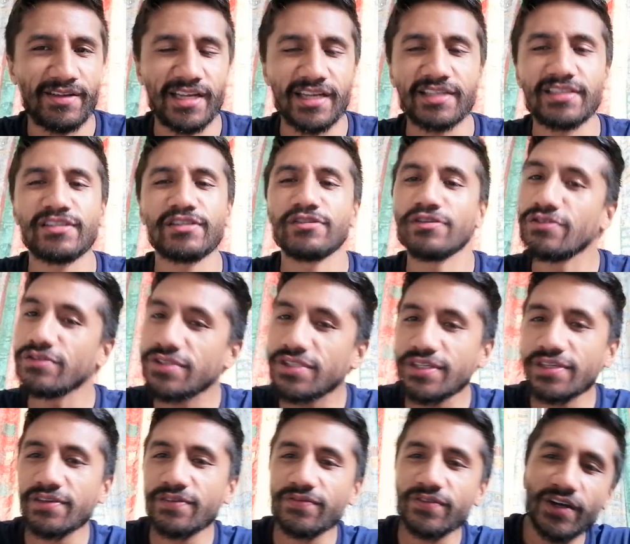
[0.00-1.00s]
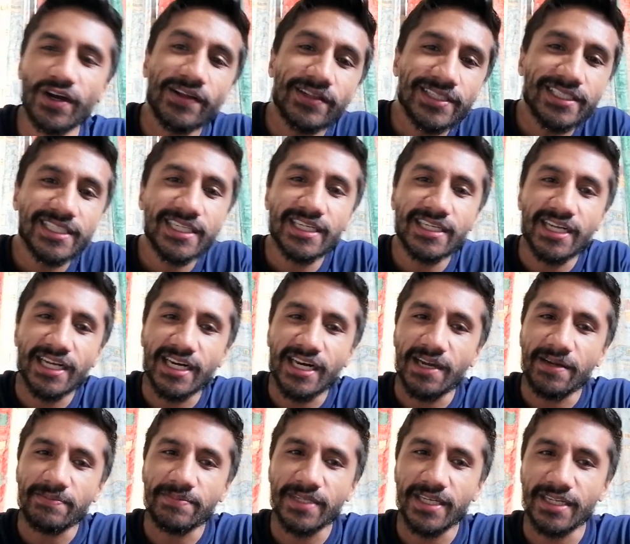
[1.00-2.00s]
exclusive content and
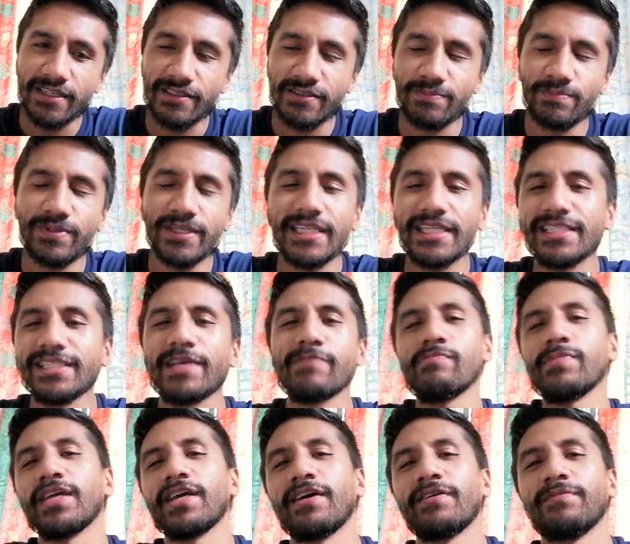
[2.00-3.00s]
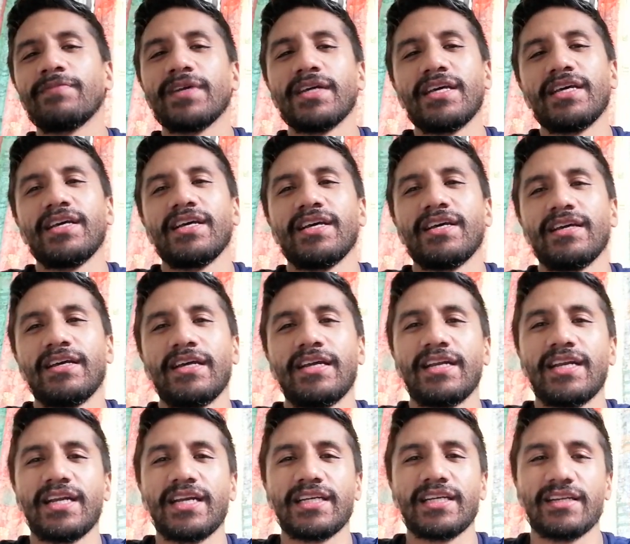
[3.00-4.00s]
updates, please hit me up
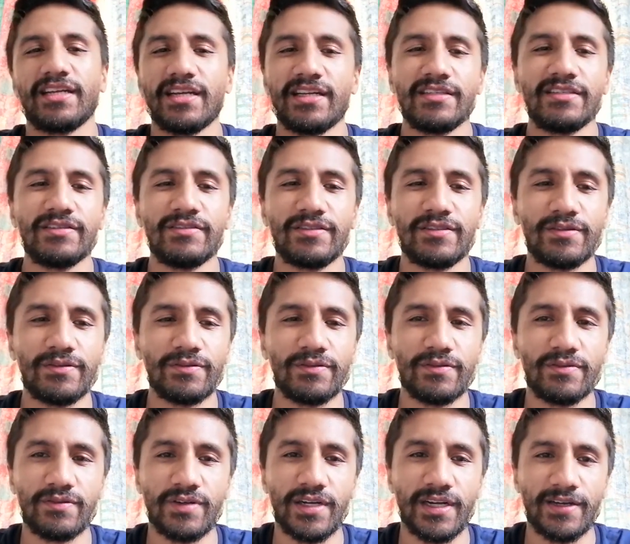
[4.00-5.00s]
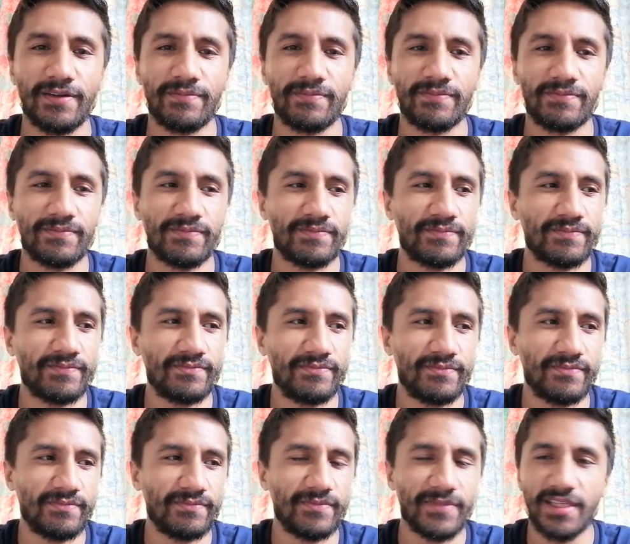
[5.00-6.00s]
and I can add you to
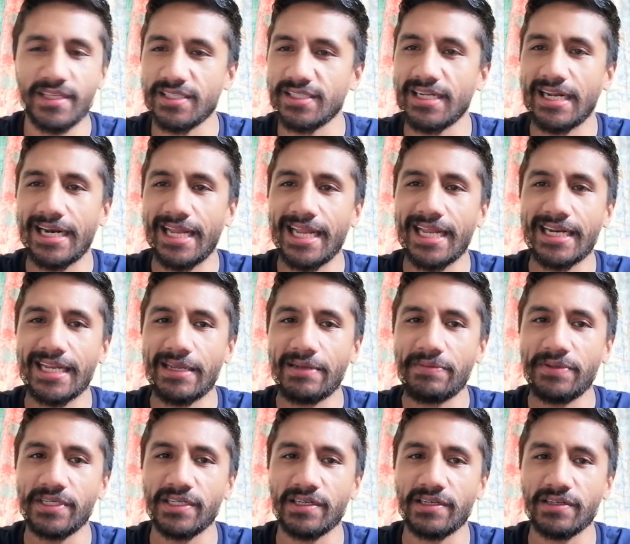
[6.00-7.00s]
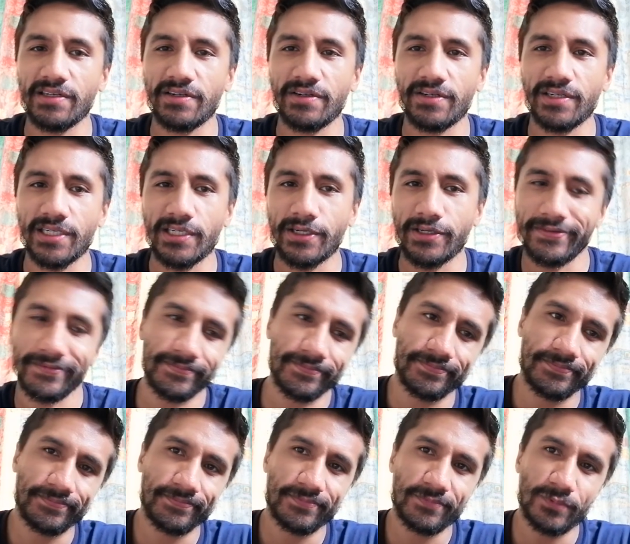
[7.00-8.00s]
this clan that we got going on,
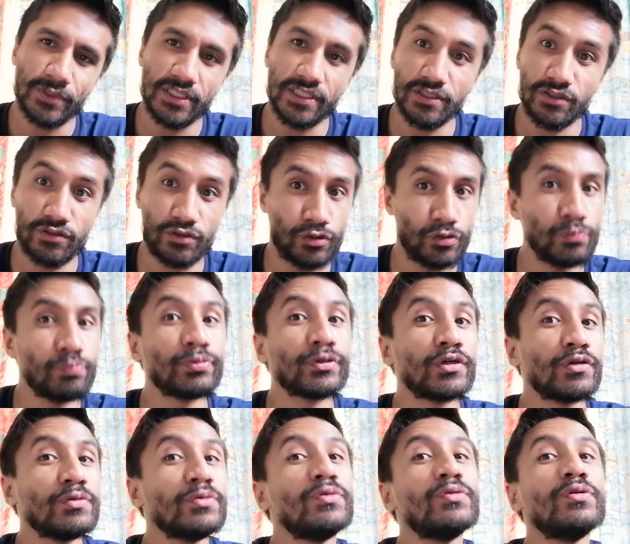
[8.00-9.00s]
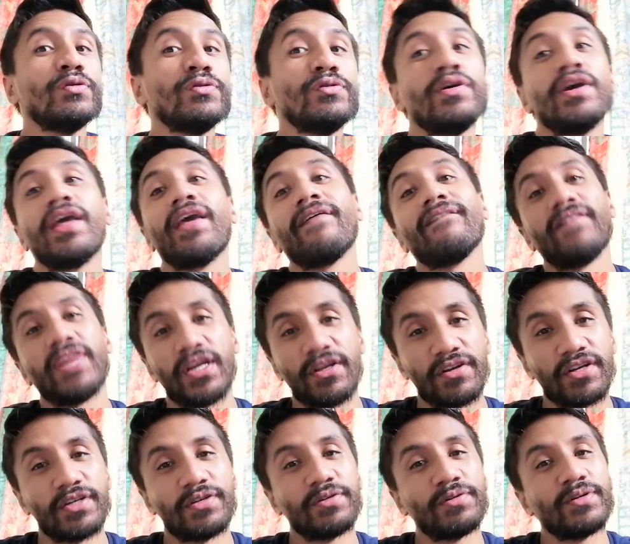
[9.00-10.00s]
which is super cool,
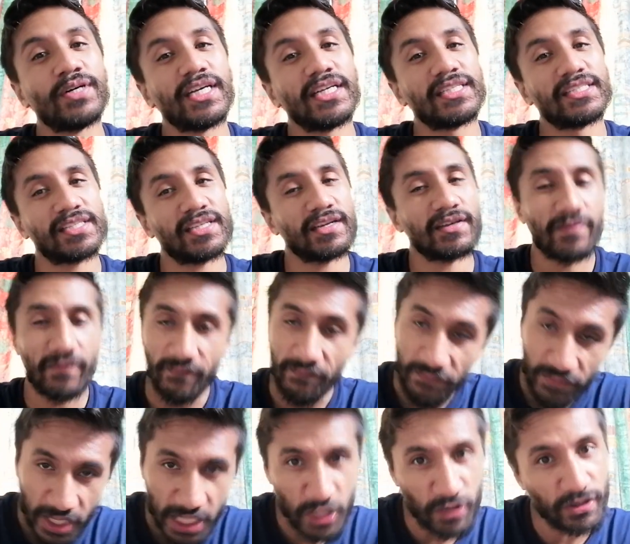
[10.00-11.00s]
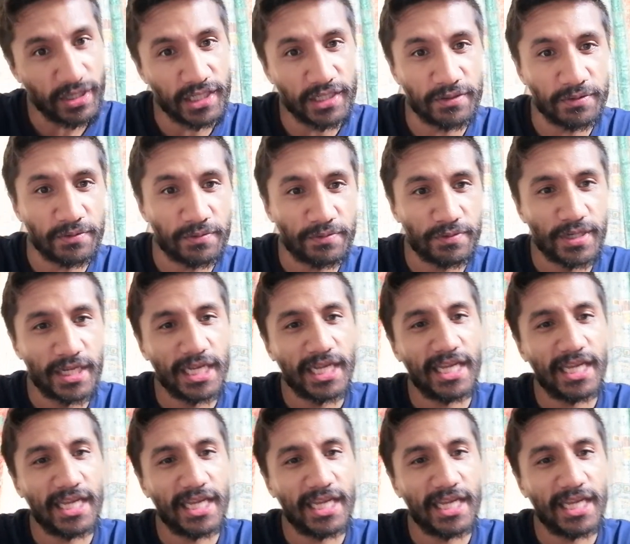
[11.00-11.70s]
very cool. It's like very cool.